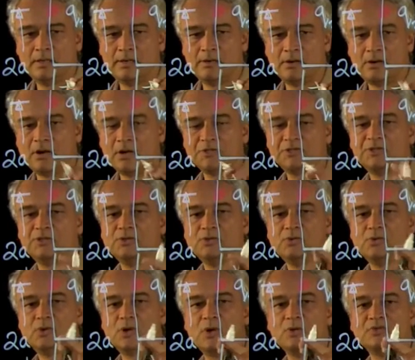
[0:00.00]
And
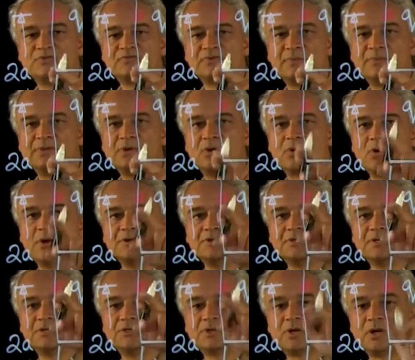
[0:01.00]
R2 goes from the
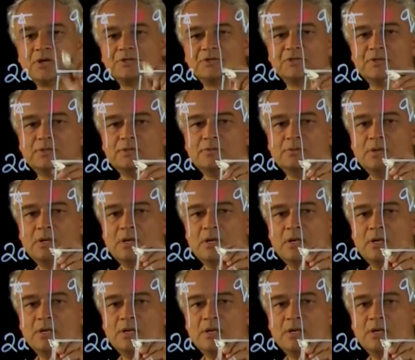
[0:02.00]
origin to charge 2.